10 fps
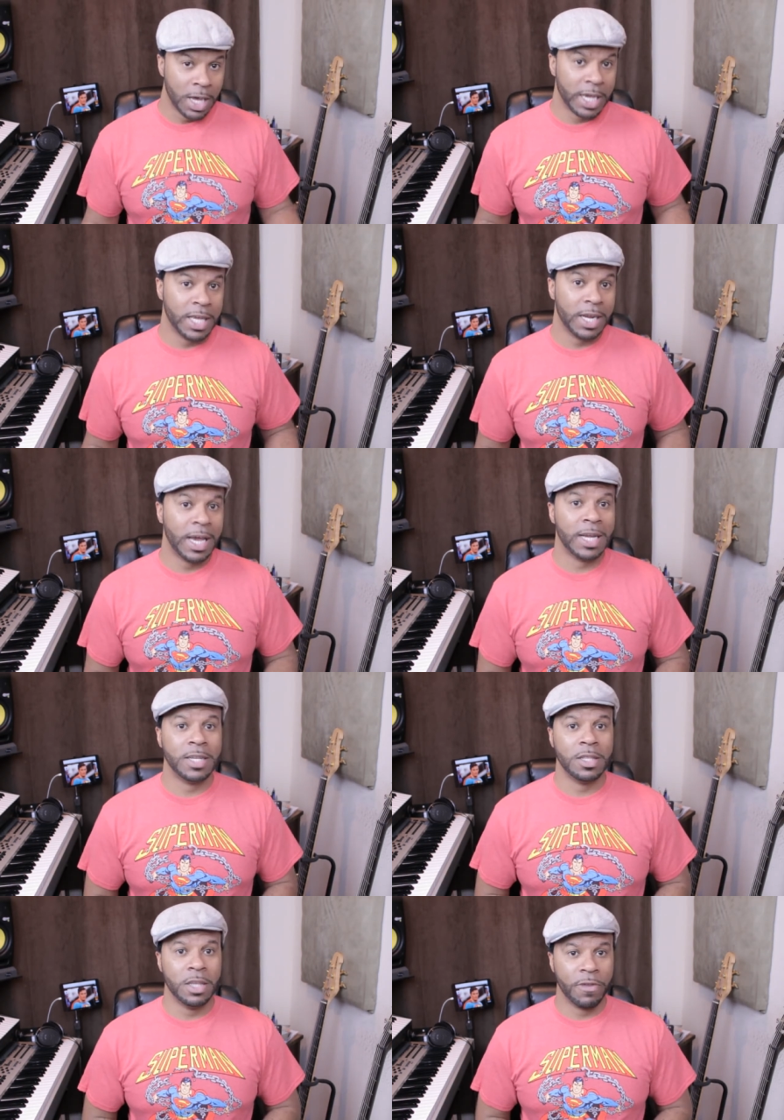again, it
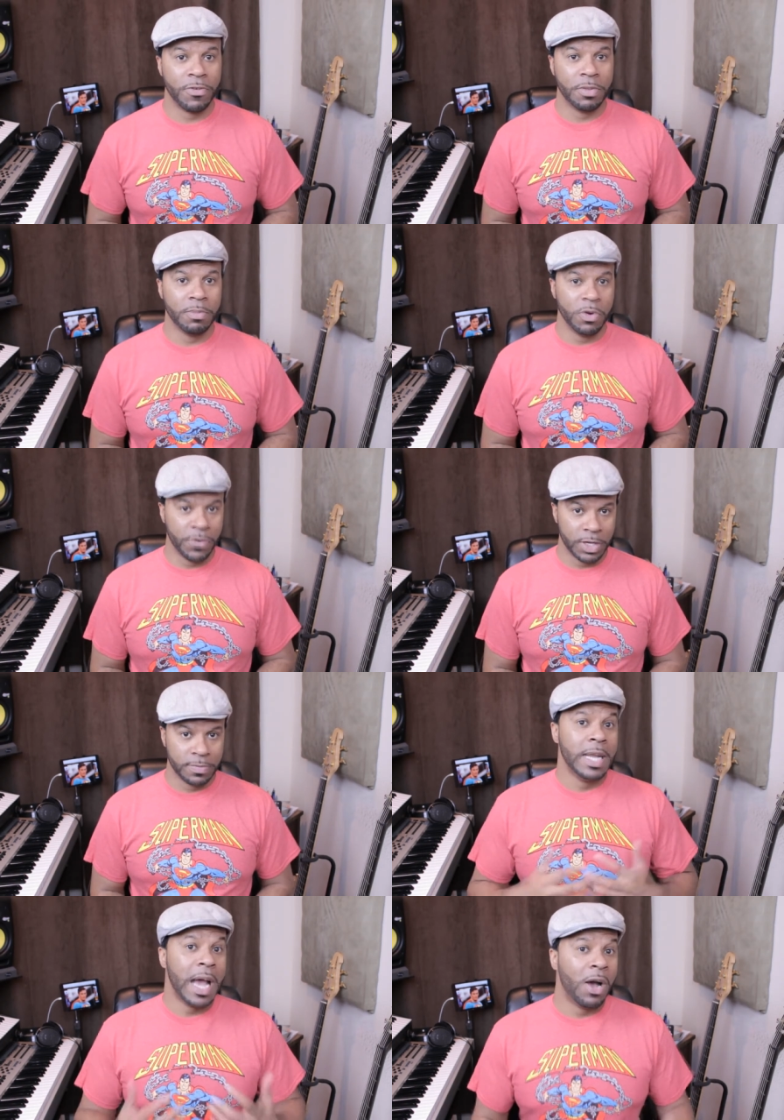got deleted from the movie.
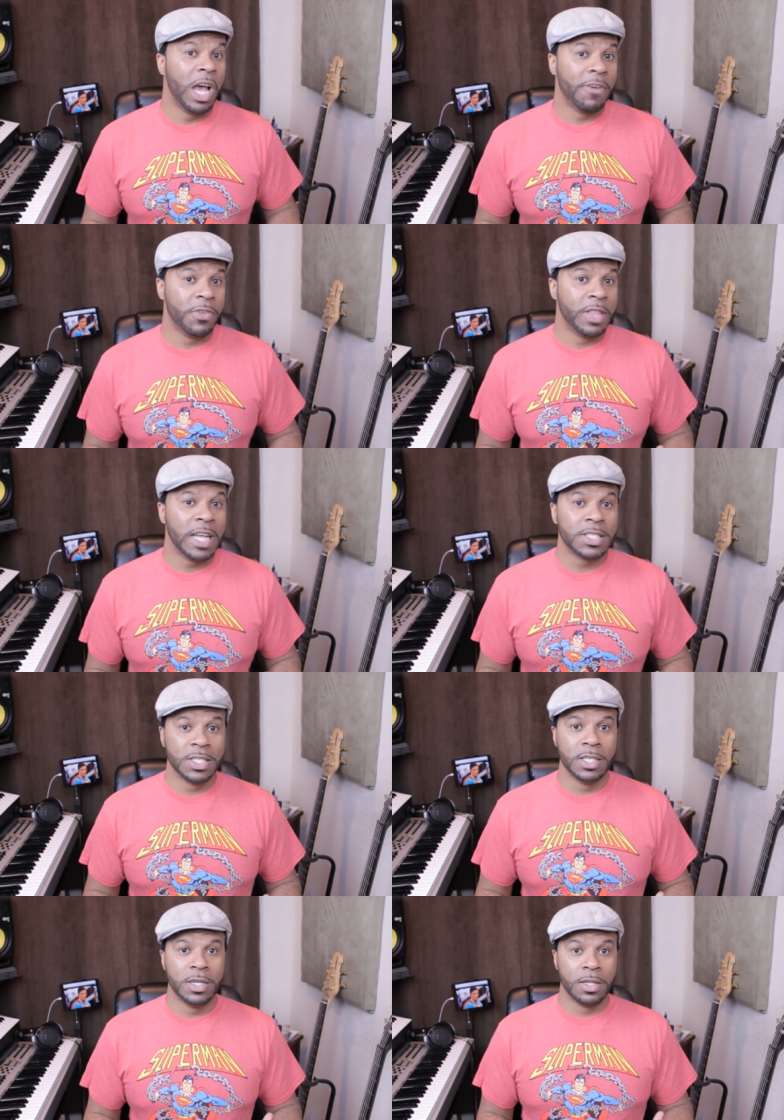Now, after that
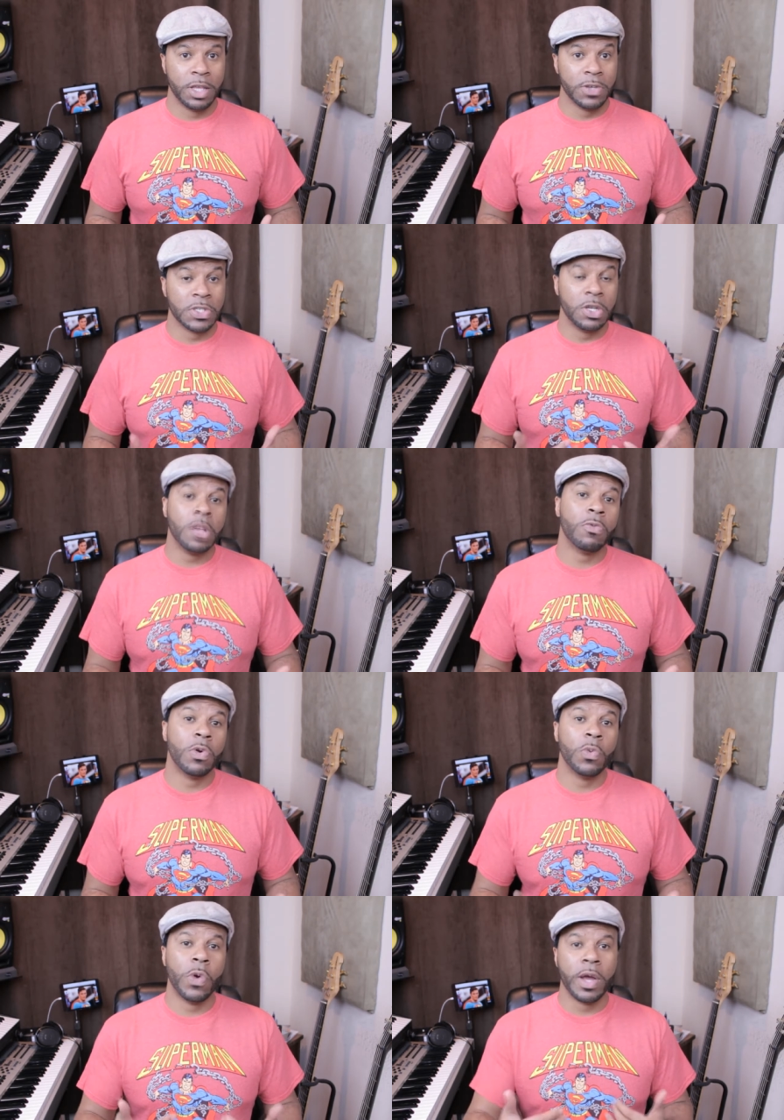scene, there's another
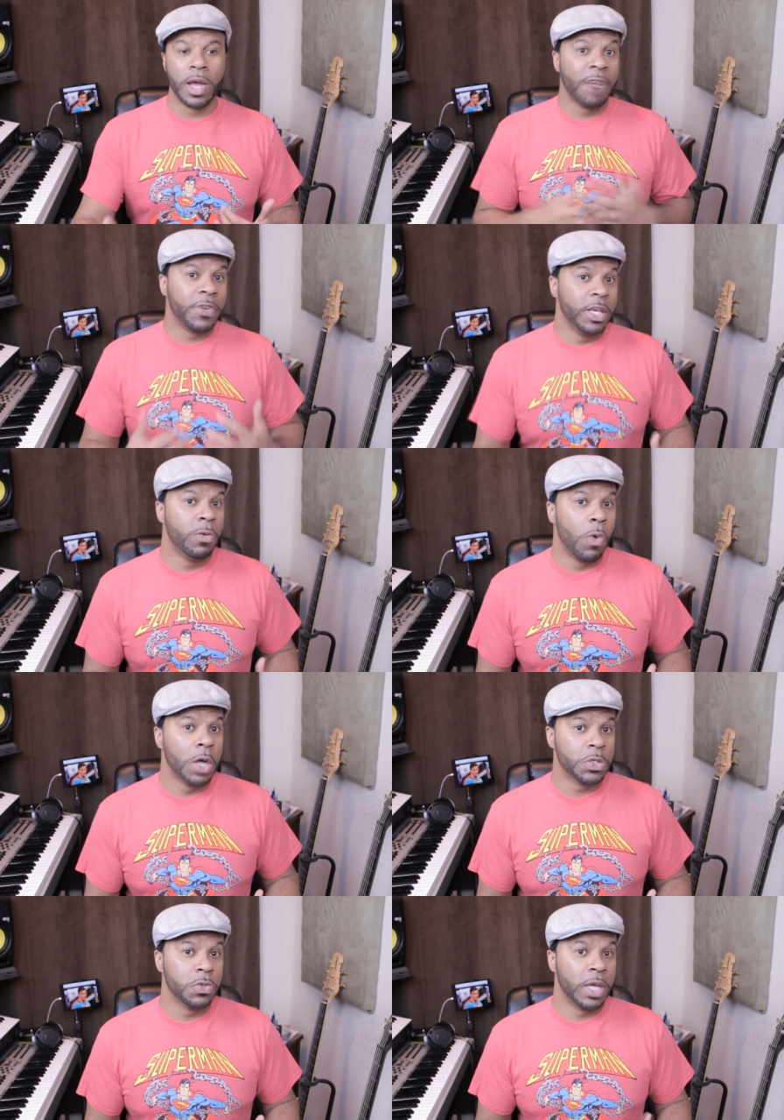one where after he
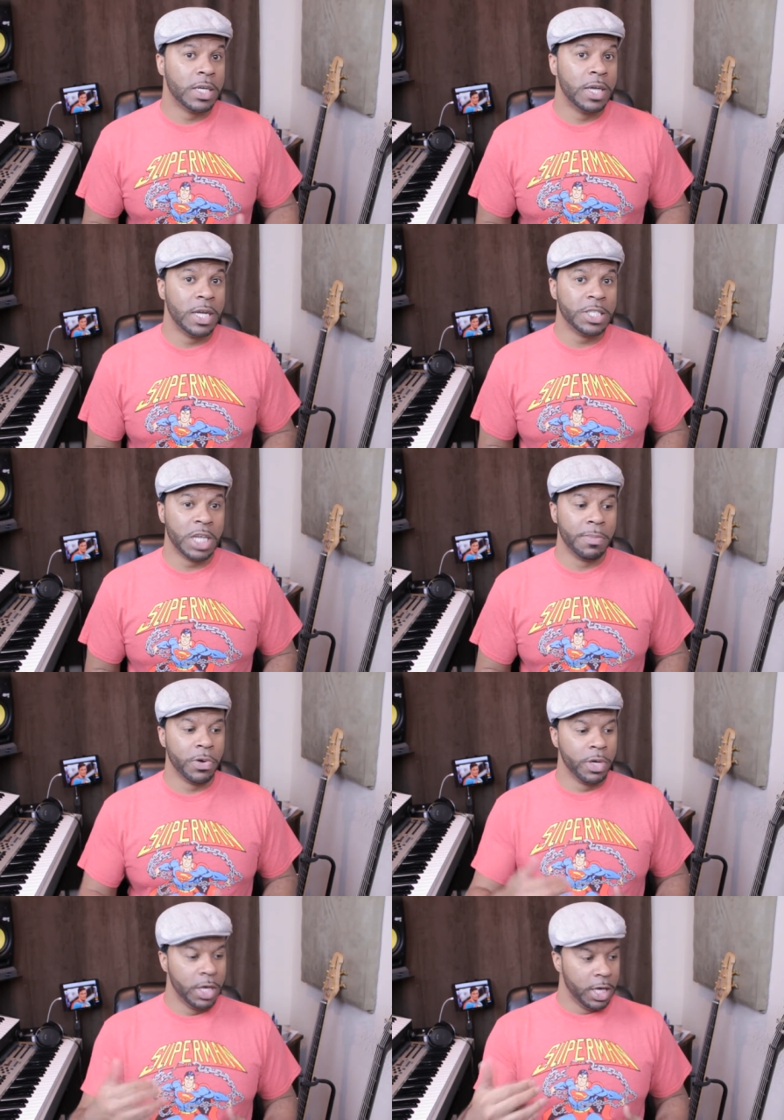walks through that gun
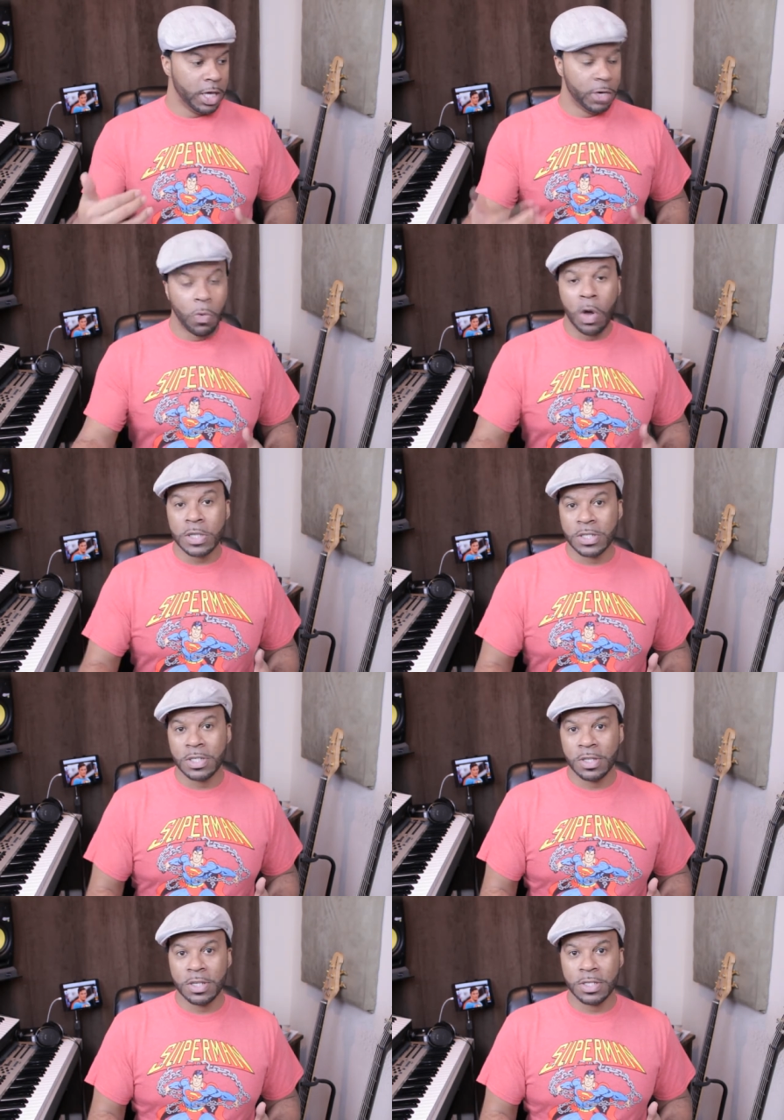chamber, he walks
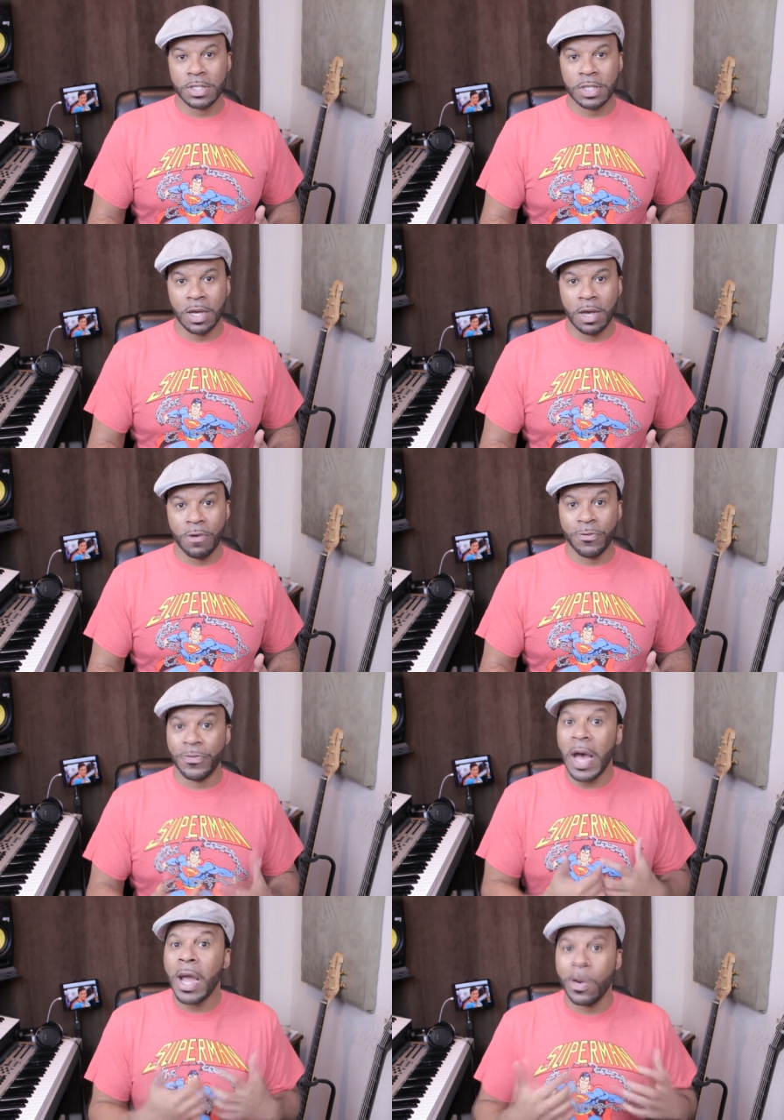into this
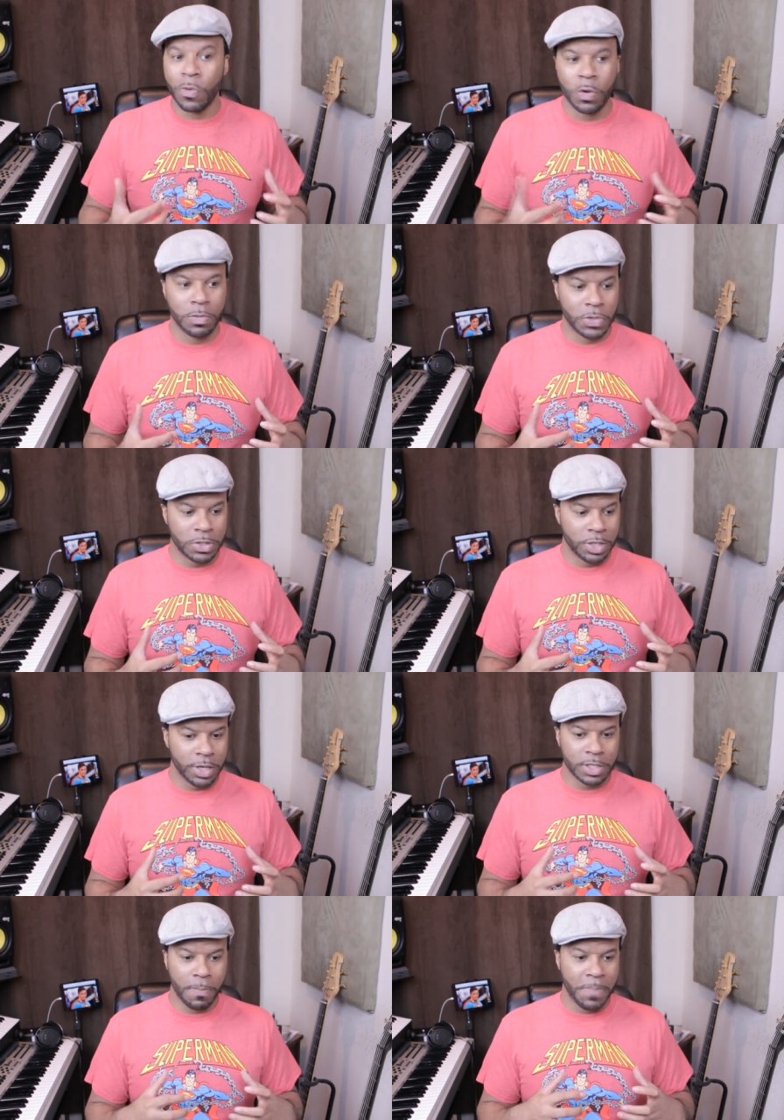fire room. So
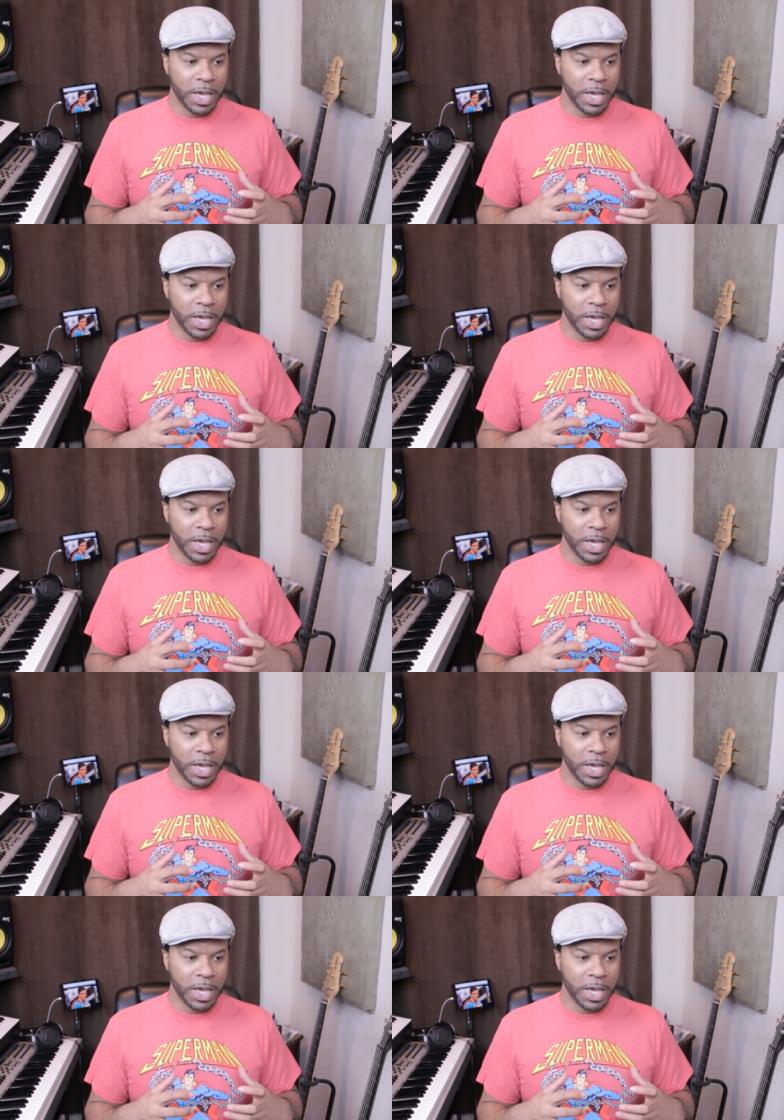there's